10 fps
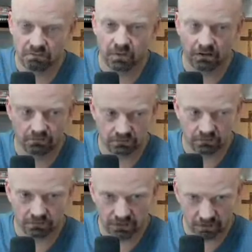Well,
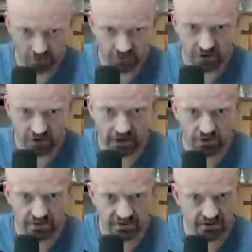allergic
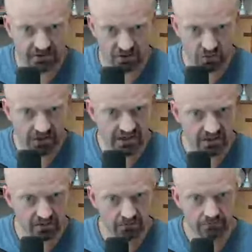reactions, things that you
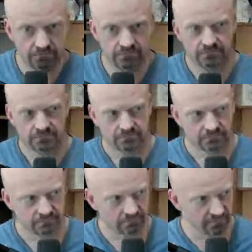eat,
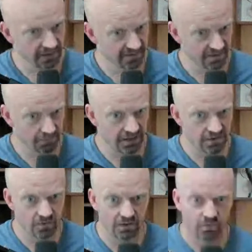things that make
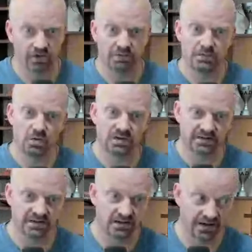you get really
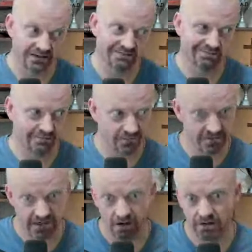mucousy, like
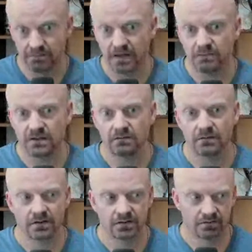dairy, maybe,
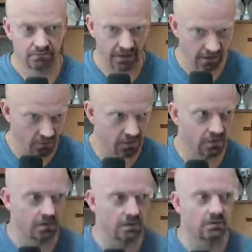
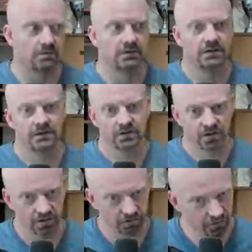alcohol,
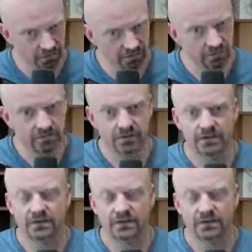gluten,